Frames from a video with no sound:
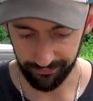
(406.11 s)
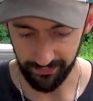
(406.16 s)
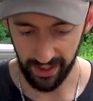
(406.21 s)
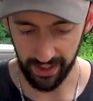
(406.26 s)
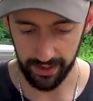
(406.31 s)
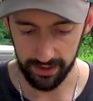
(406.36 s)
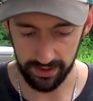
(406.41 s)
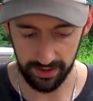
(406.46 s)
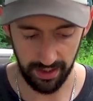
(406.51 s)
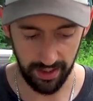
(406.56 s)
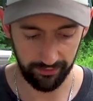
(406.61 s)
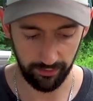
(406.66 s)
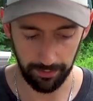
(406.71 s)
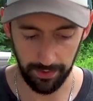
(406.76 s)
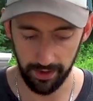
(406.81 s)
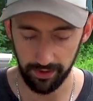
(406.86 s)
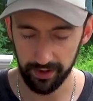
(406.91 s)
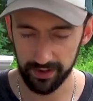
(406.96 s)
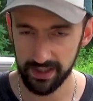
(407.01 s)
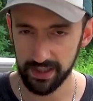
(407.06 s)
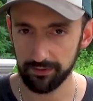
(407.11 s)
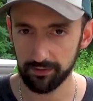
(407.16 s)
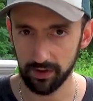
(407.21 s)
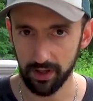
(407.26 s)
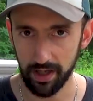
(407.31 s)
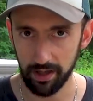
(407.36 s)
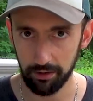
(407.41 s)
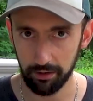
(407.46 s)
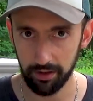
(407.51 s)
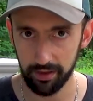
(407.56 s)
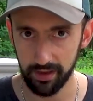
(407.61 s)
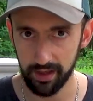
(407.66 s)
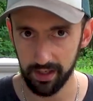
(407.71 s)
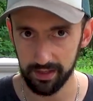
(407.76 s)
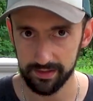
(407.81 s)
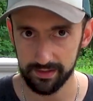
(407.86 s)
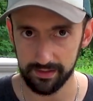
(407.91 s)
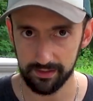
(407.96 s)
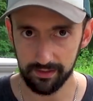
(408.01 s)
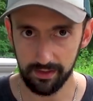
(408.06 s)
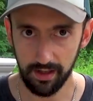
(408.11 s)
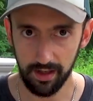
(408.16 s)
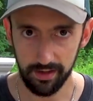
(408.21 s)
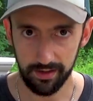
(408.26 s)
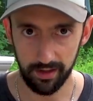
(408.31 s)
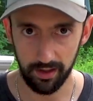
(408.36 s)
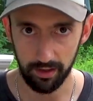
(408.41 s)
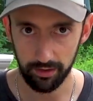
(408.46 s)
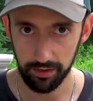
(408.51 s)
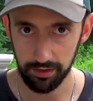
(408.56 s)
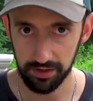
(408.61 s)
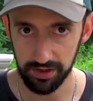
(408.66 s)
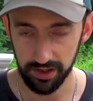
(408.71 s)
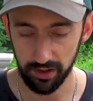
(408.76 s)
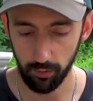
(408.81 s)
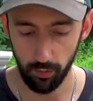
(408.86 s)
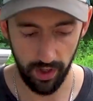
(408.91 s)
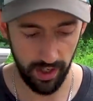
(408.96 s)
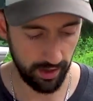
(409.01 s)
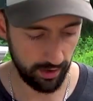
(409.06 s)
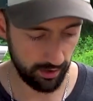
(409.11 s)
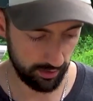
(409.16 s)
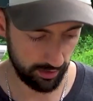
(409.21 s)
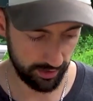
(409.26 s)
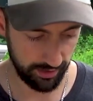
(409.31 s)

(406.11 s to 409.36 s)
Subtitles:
actually have a pair that's even lighter than this that I'll usually wear,